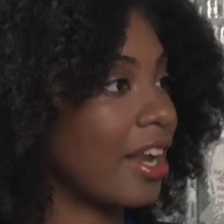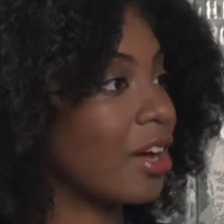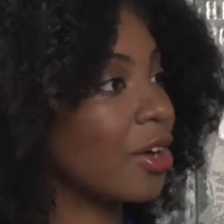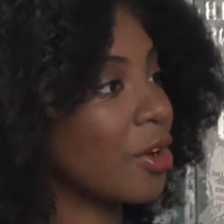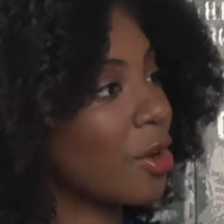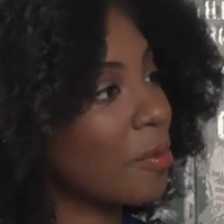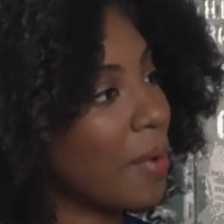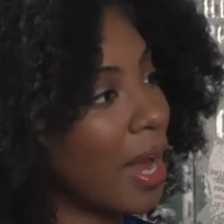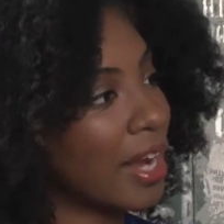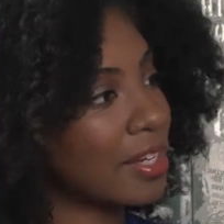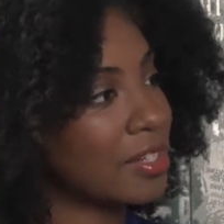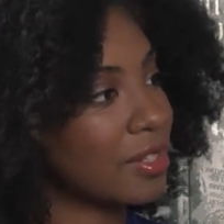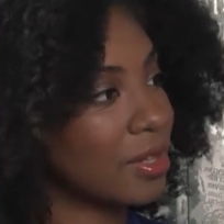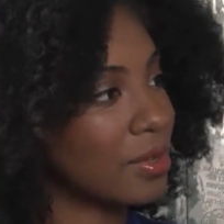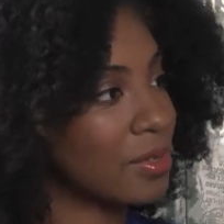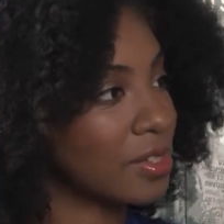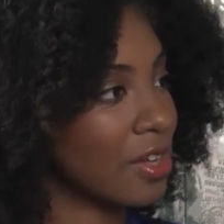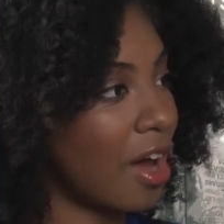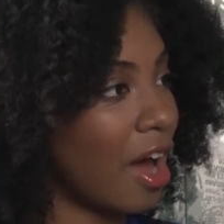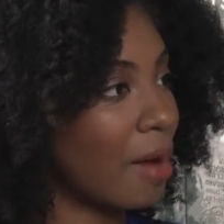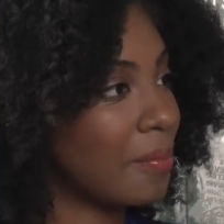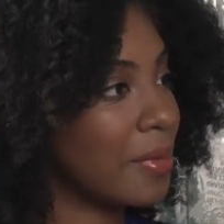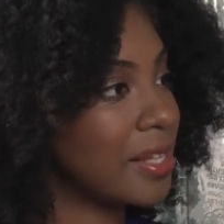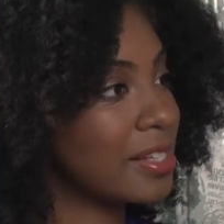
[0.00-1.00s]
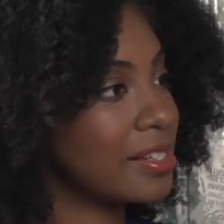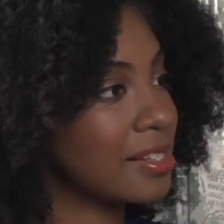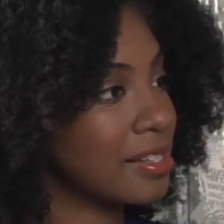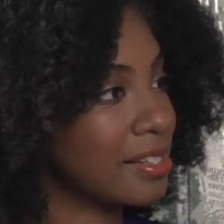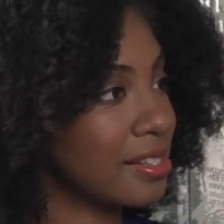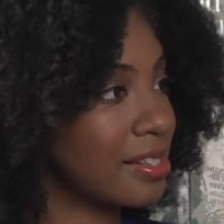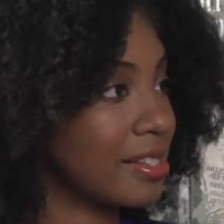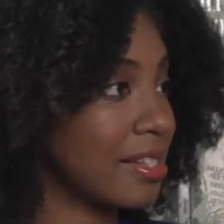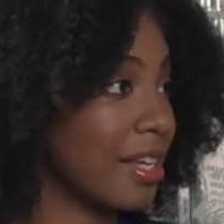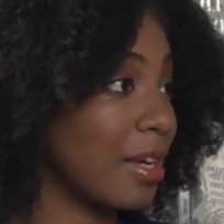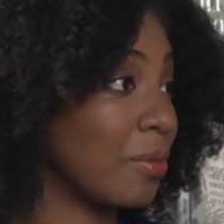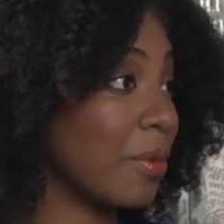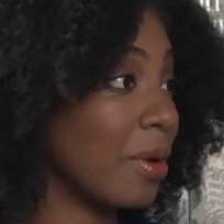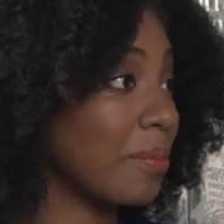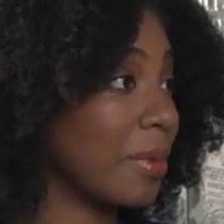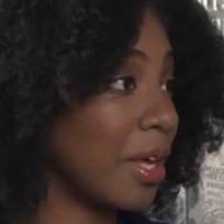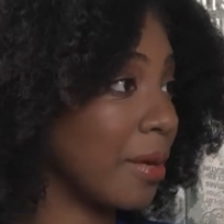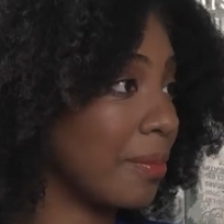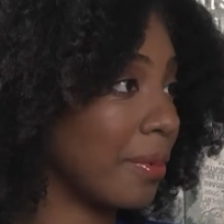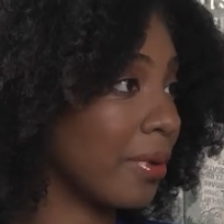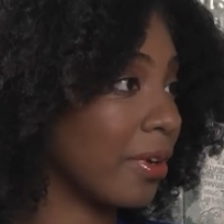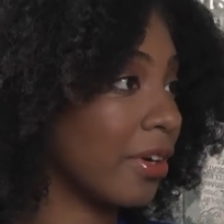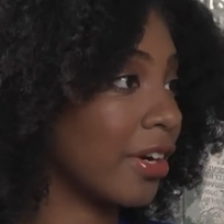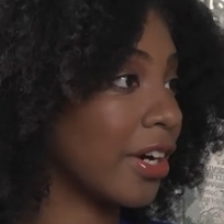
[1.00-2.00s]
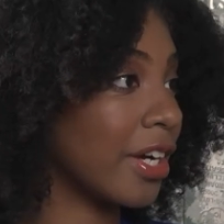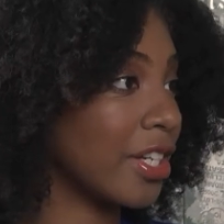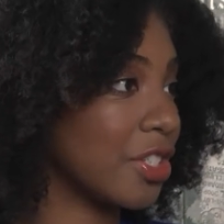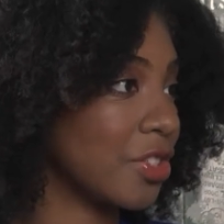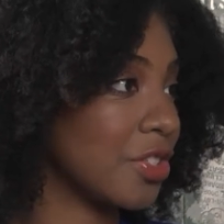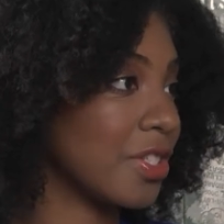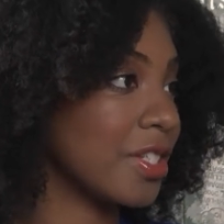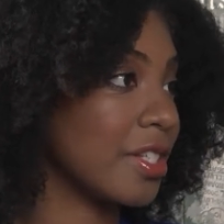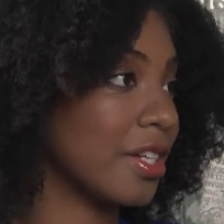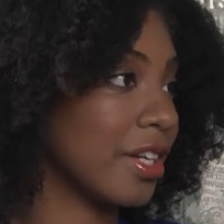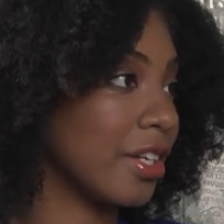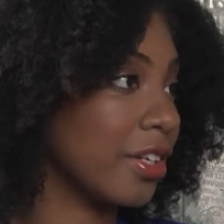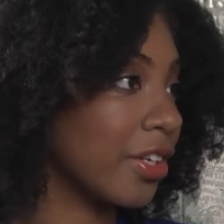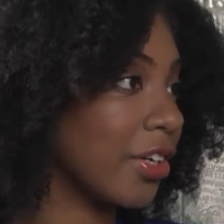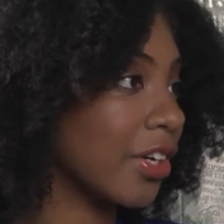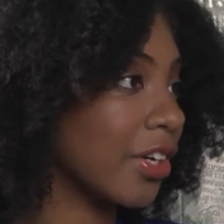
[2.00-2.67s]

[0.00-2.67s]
I'll go back to those comments to see what people are interested in